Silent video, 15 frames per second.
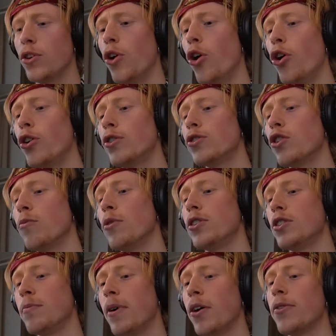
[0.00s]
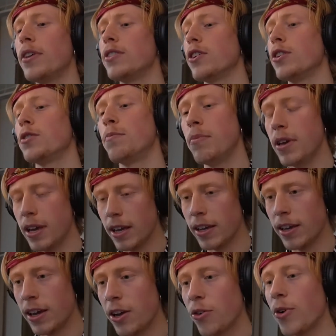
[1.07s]
heard so much about this, us being
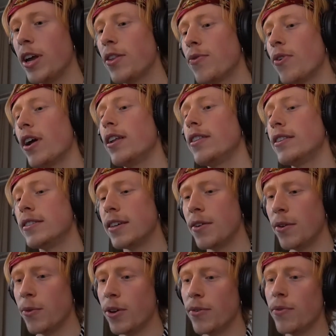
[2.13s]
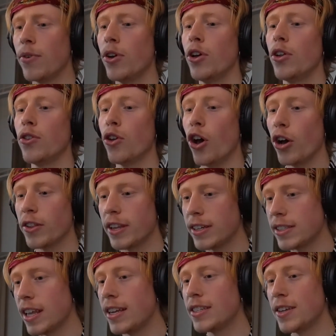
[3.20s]
great friends, and we've talked
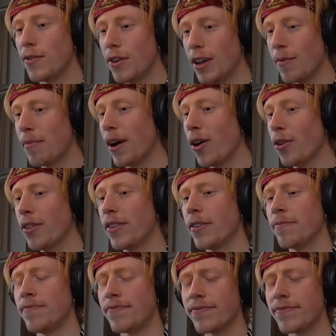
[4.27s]
extensively about